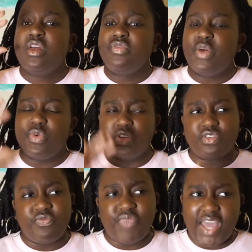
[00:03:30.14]
Then when they're
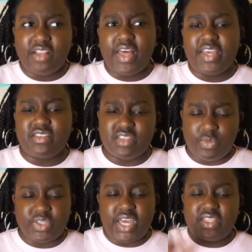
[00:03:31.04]
finalized and done
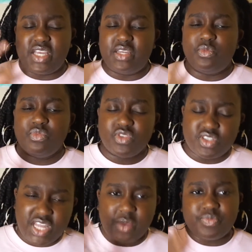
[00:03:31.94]
with that, they
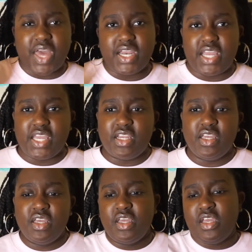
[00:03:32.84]
stamp that in.
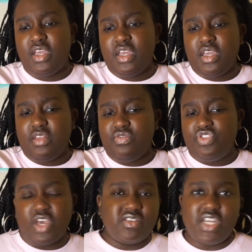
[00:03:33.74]

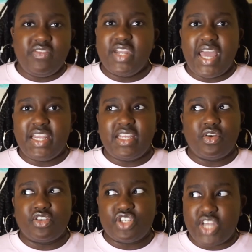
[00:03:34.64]
Doesn't even edit
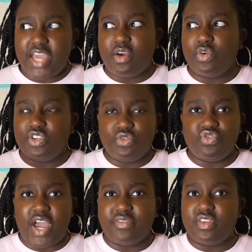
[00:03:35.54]
or check or do
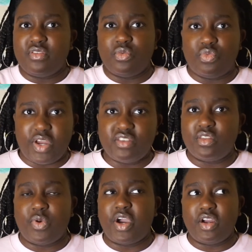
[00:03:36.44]
drafts of the rest of
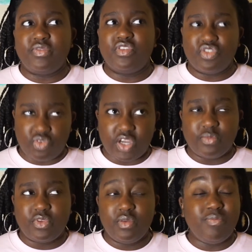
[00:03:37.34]
the part of the script.